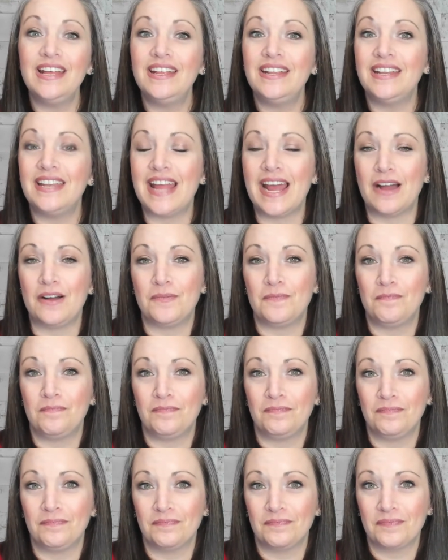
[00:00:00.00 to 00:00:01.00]
Now,
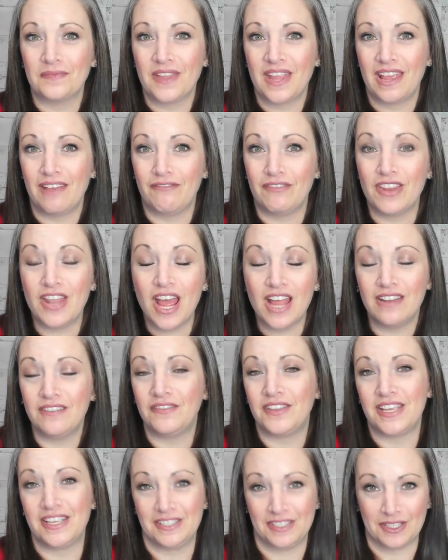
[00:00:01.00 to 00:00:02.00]
if none
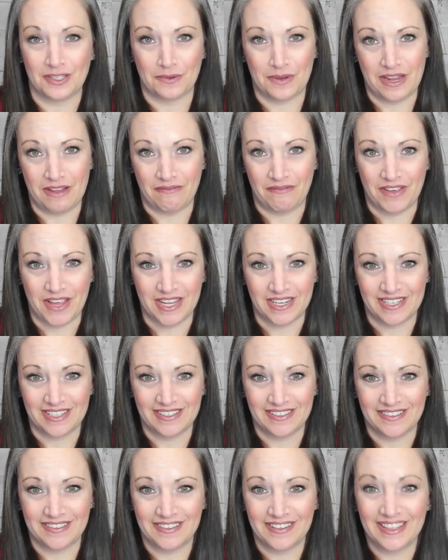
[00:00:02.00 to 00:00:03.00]
of these three fit,
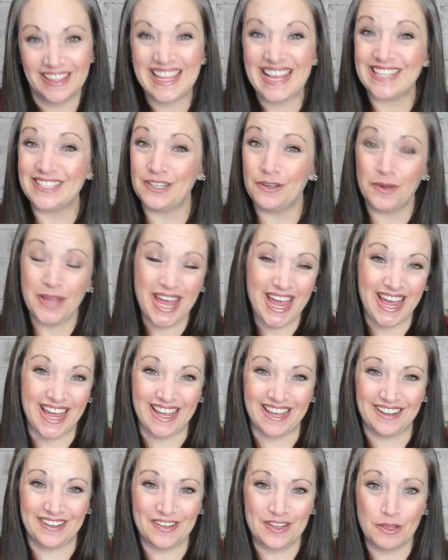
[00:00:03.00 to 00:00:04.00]
that's okay.